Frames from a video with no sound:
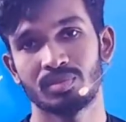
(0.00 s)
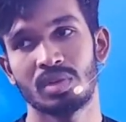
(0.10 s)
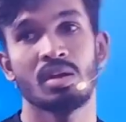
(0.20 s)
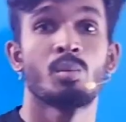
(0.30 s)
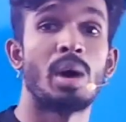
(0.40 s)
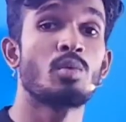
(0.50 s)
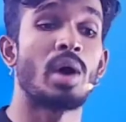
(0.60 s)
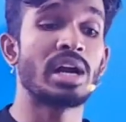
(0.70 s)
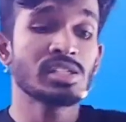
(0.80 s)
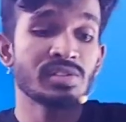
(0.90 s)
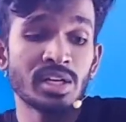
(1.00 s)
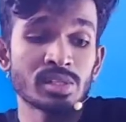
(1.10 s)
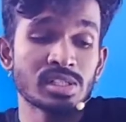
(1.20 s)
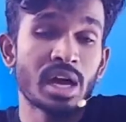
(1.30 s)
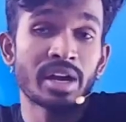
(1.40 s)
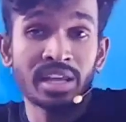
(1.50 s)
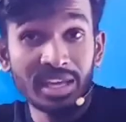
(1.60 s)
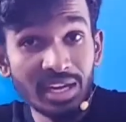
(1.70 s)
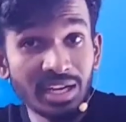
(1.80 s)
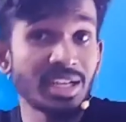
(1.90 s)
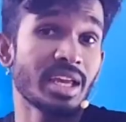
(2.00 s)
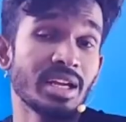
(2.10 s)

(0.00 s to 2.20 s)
But once when you start heating it,